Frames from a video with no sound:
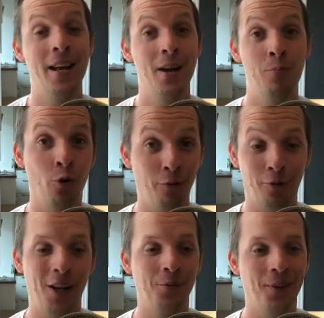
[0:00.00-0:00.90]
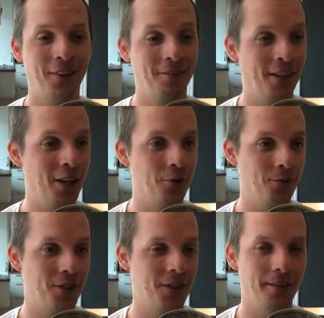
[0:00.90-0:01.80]
more frequent
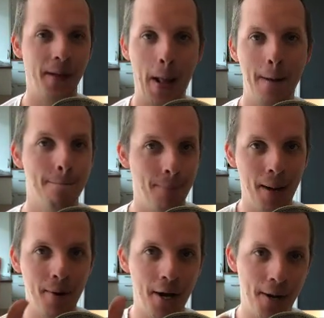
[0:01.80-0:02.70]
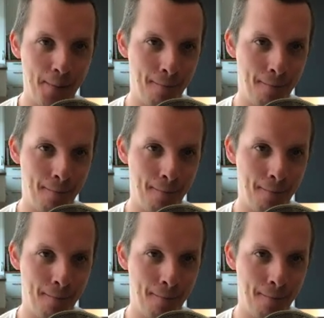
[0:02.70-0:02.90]
videos. Bye bye!